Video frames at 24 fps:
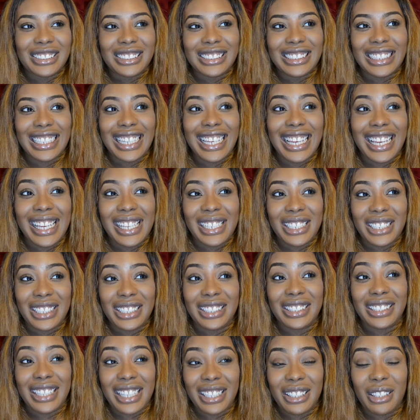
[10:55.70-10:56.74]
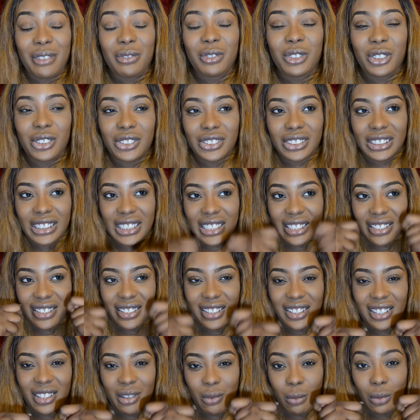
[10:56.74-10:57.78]
And they lift your teeth.
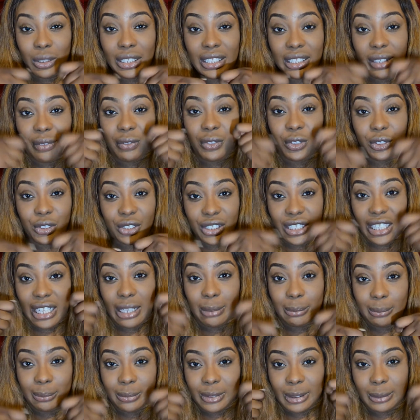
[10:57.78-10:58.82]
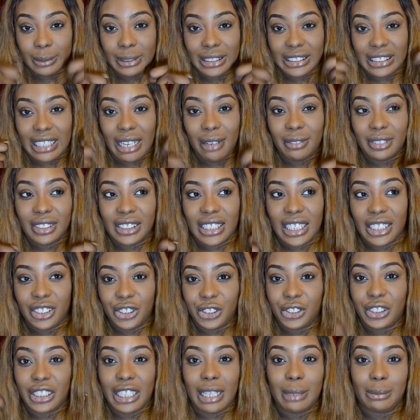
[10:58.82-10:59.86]
Well, they lift your gums, because obviously under
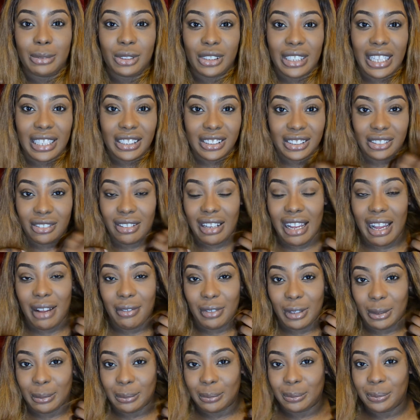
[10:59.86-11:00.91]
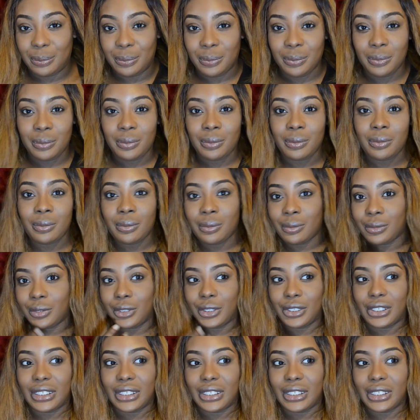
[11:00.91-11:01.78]
your gums you still have your